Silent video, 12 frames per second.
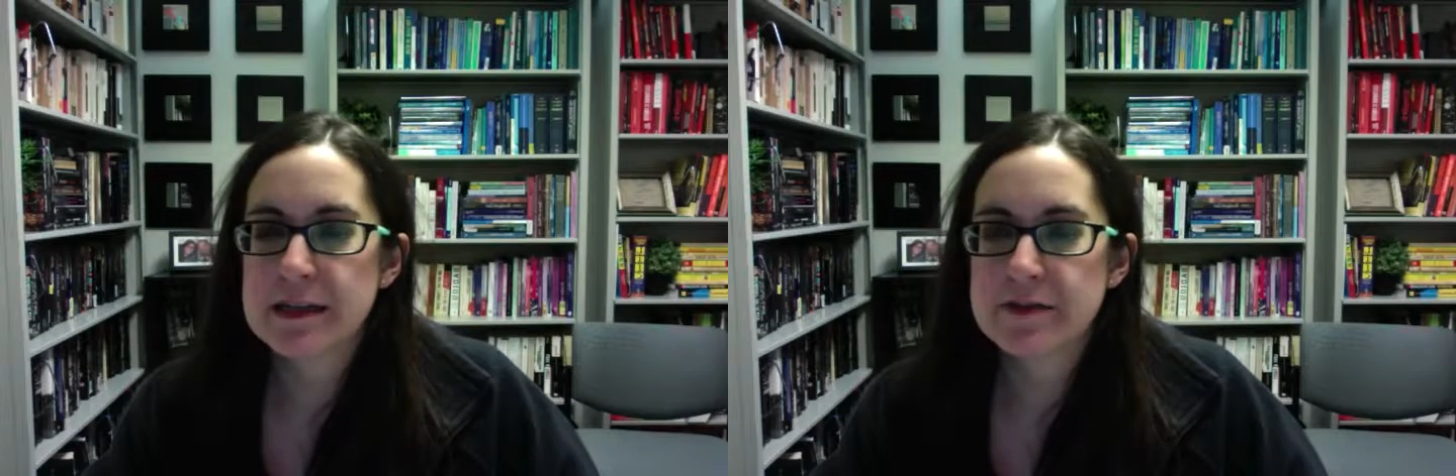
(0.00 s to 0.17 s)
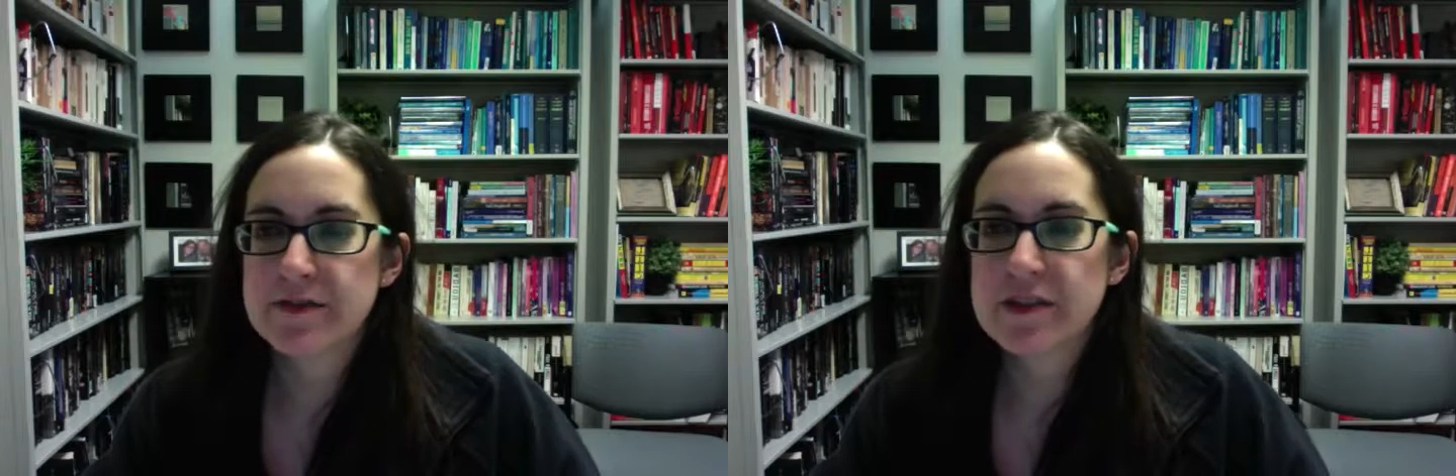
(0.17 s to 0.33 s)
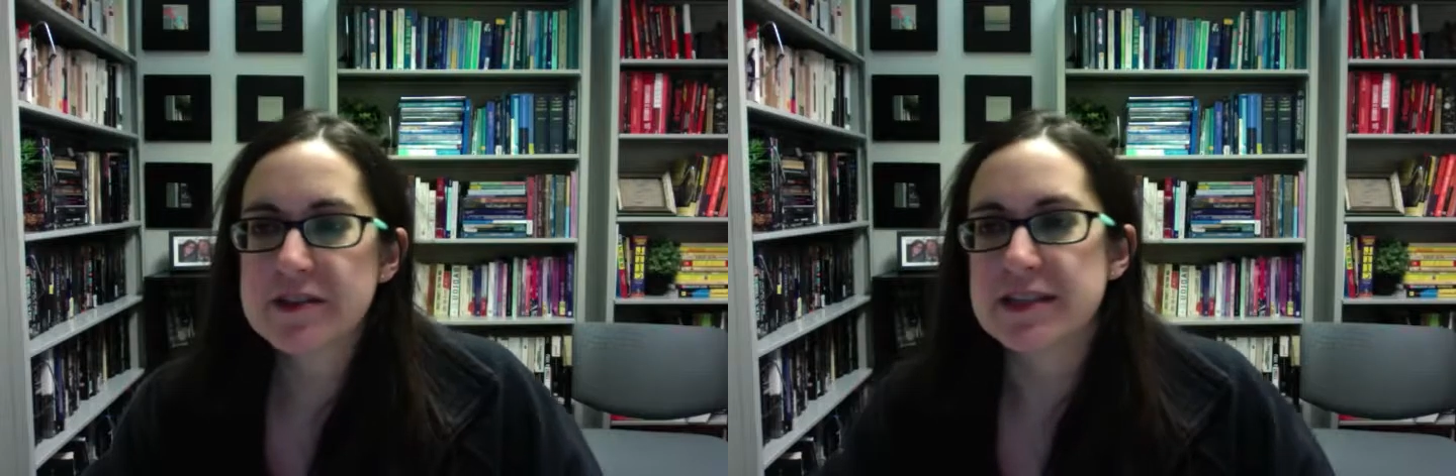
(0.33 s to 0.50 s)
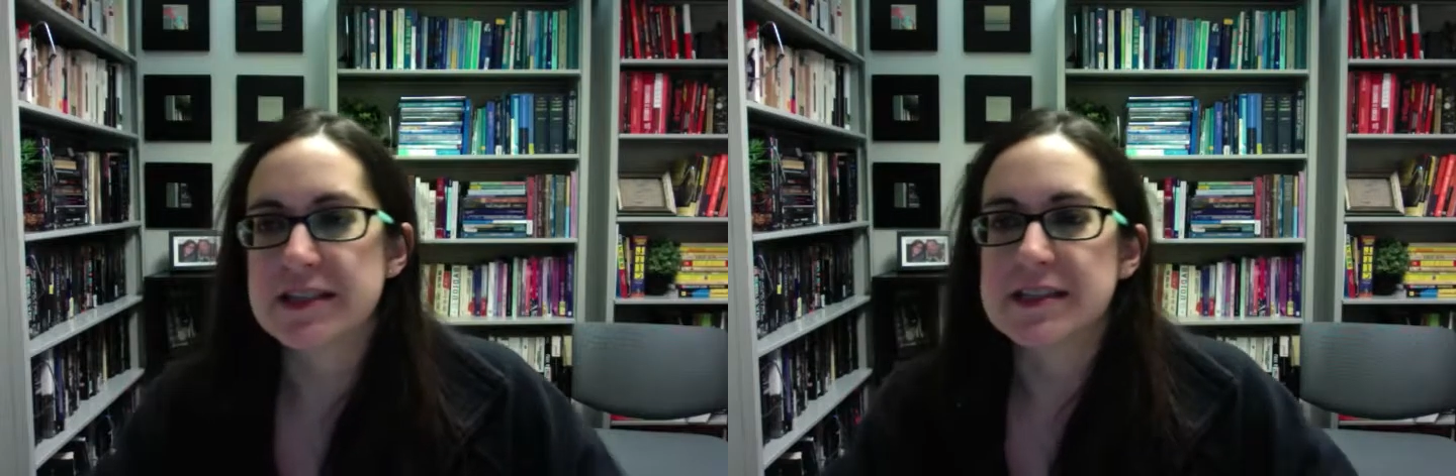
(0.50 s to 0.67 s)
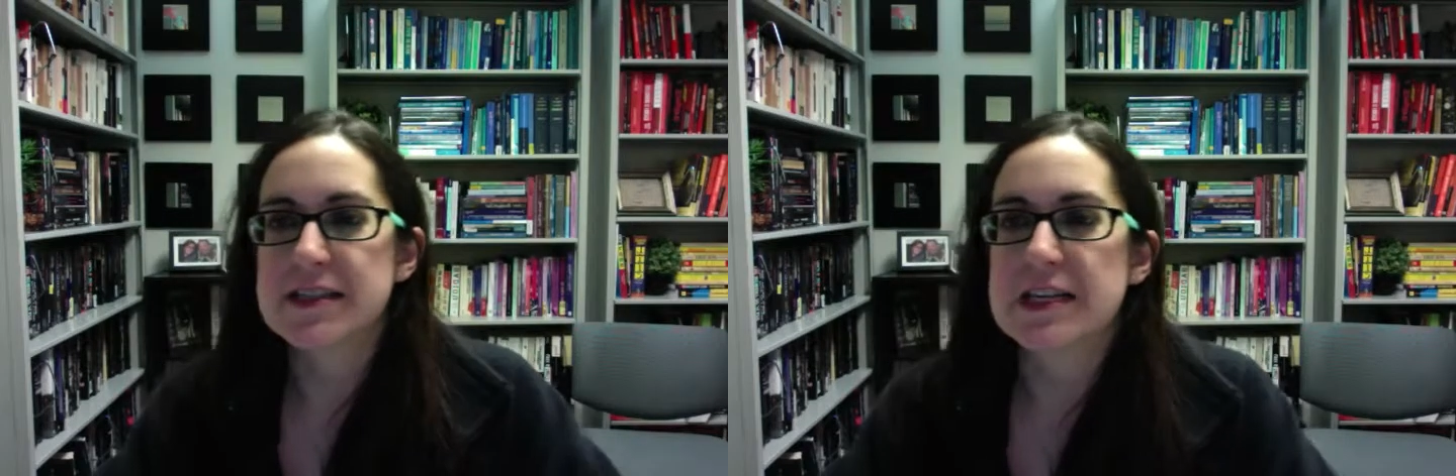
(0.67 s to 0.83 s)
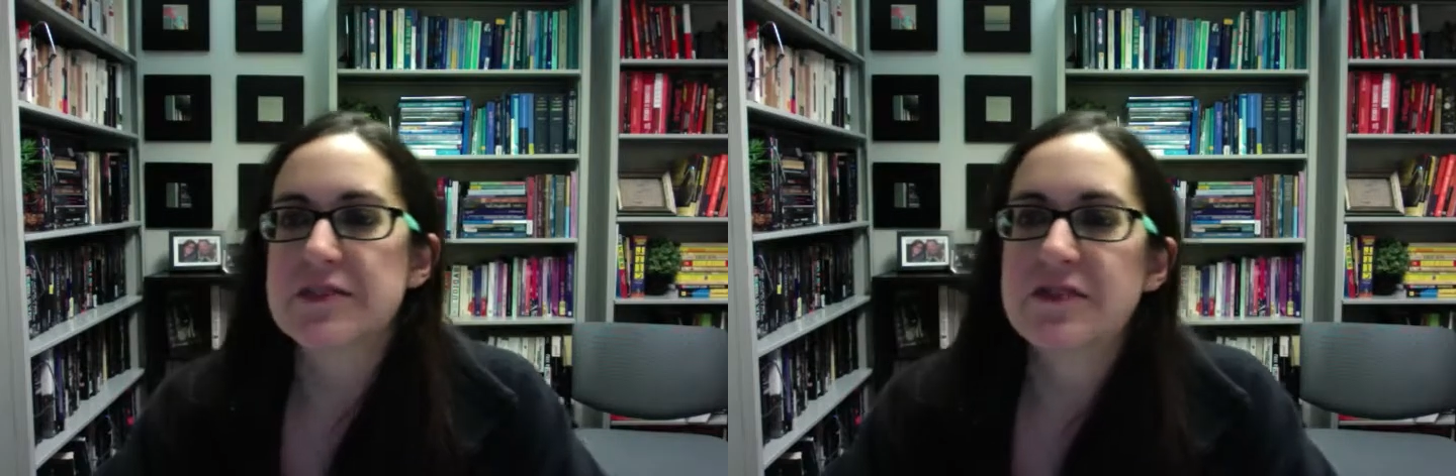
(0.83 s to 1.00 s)
First thing,
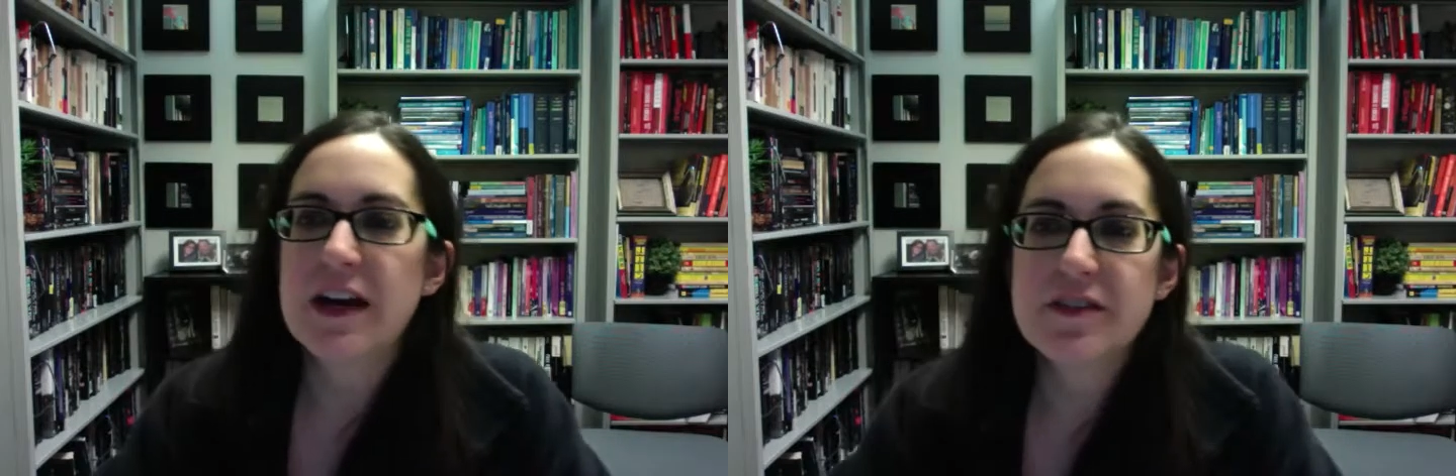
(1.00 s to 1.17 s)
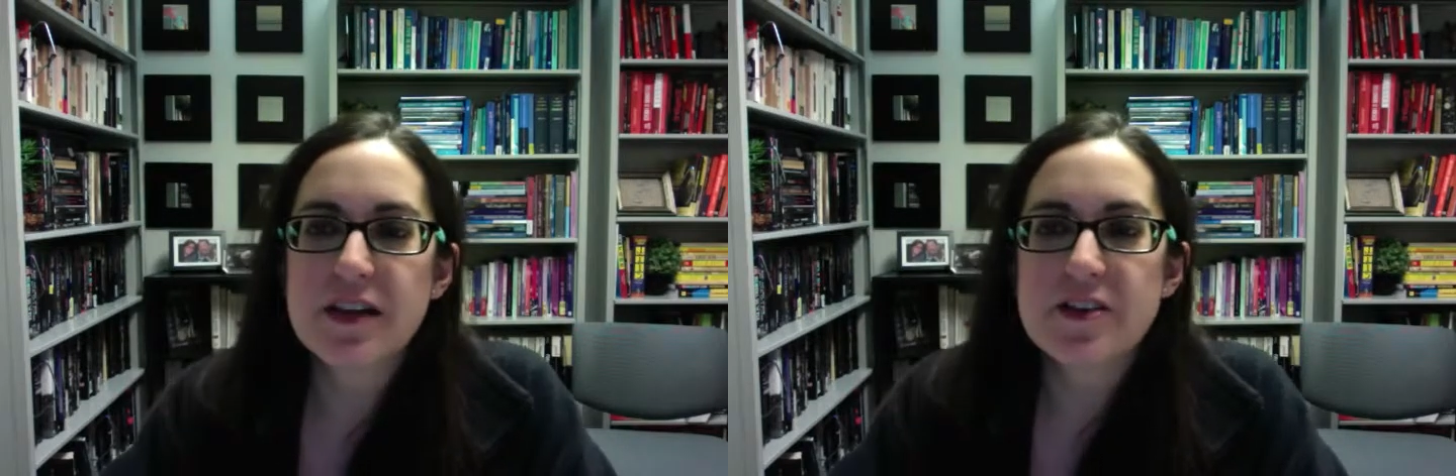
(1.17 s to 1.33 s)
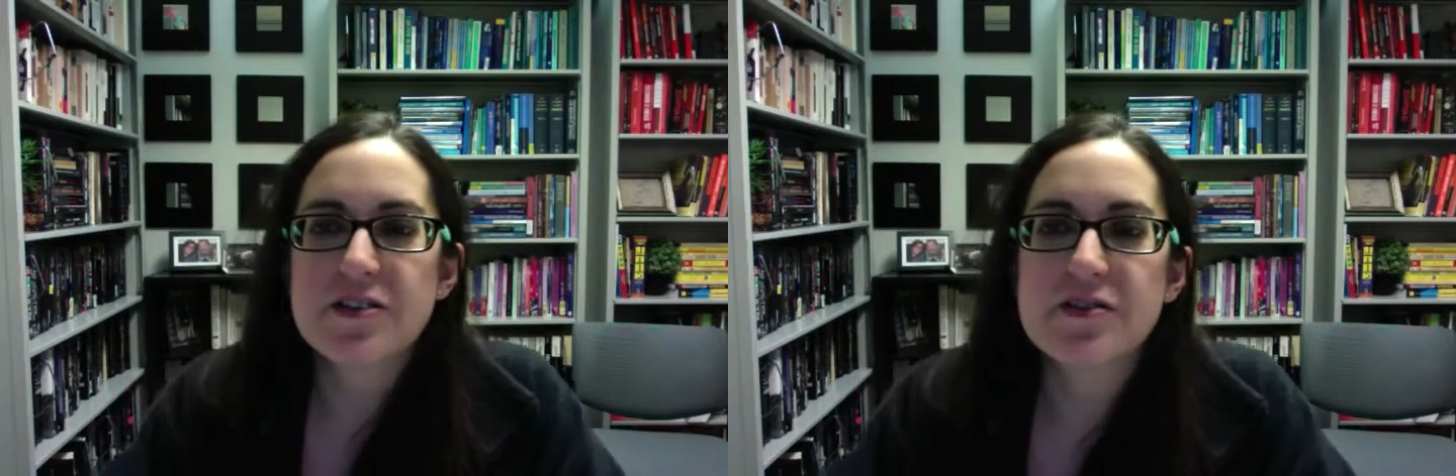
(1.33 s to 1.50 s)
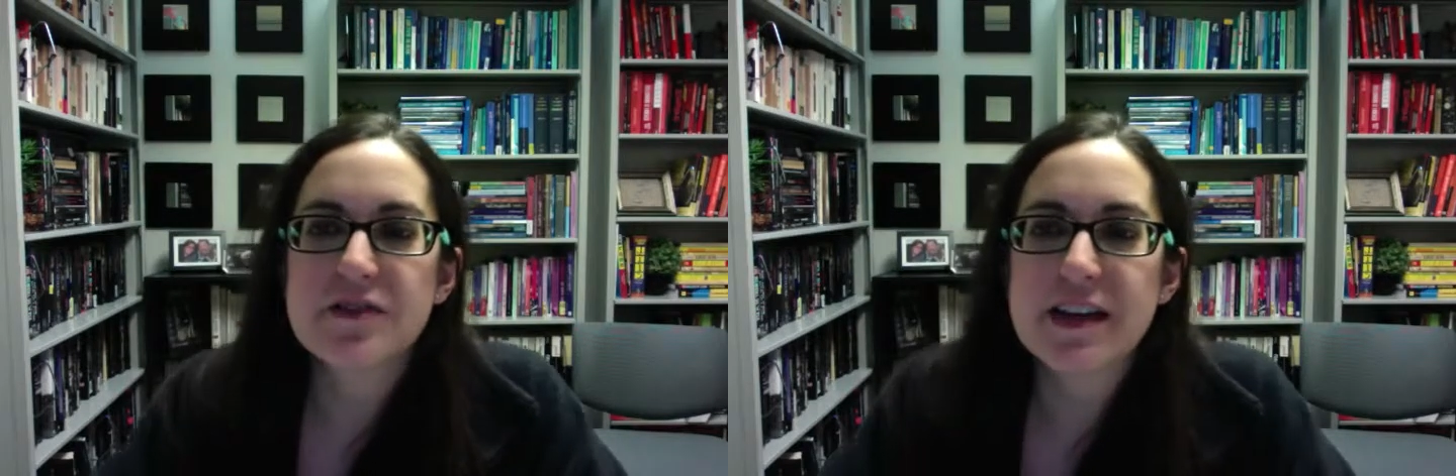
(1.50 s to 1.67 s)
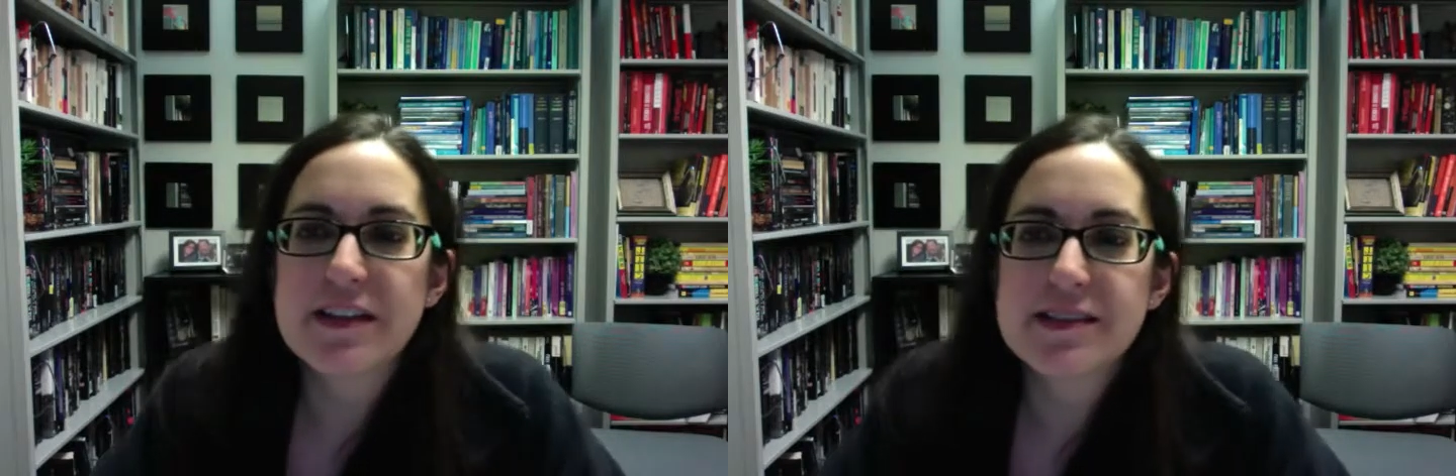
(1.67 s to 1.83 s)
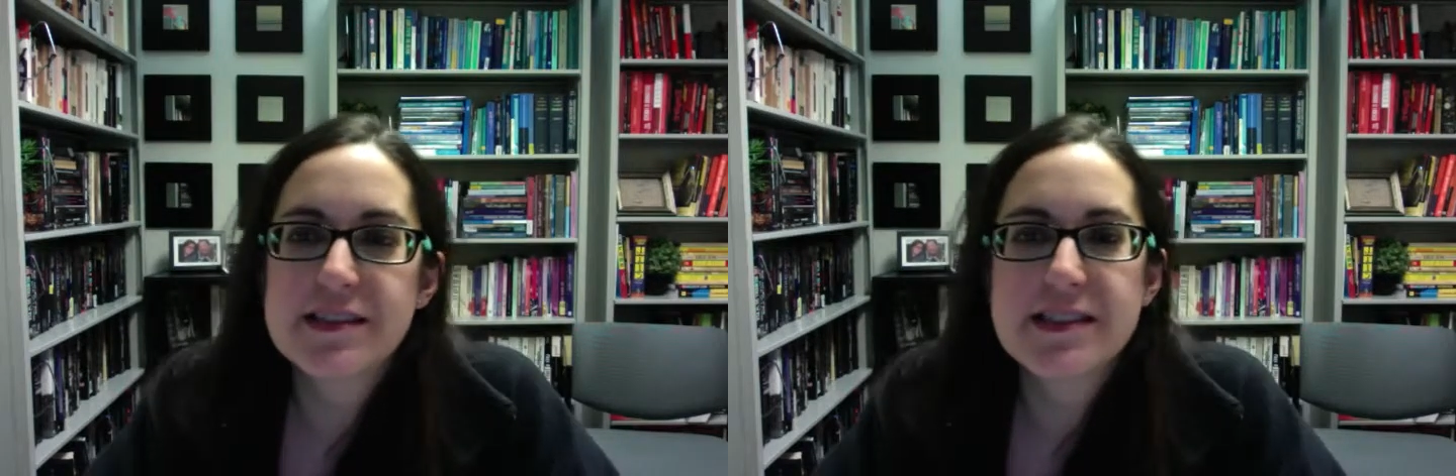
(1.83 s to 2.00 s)
select 5 logical
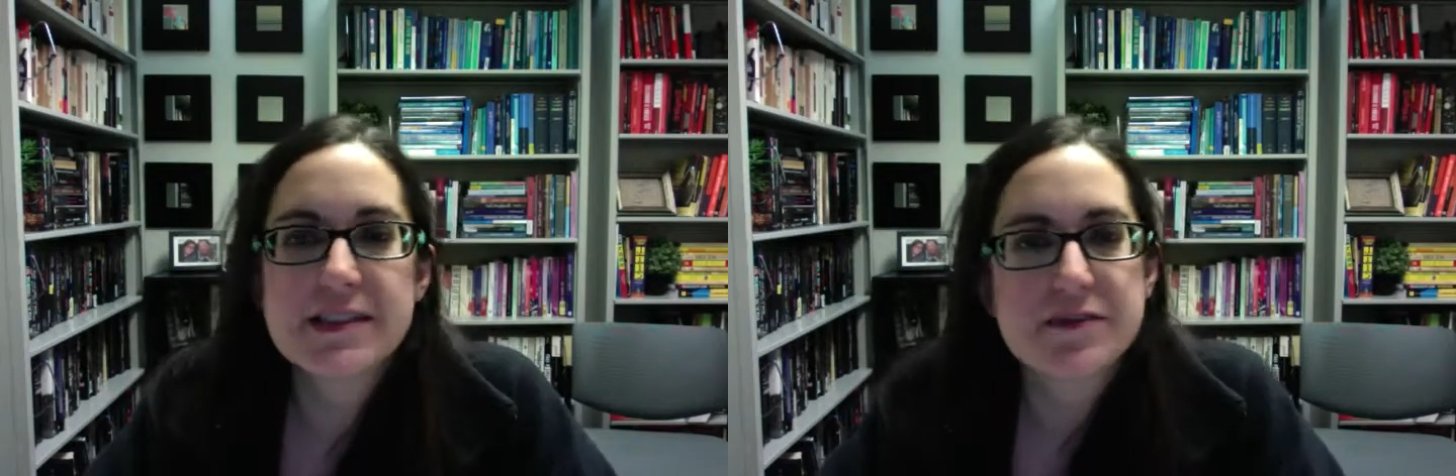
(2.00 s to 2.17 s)
fallacies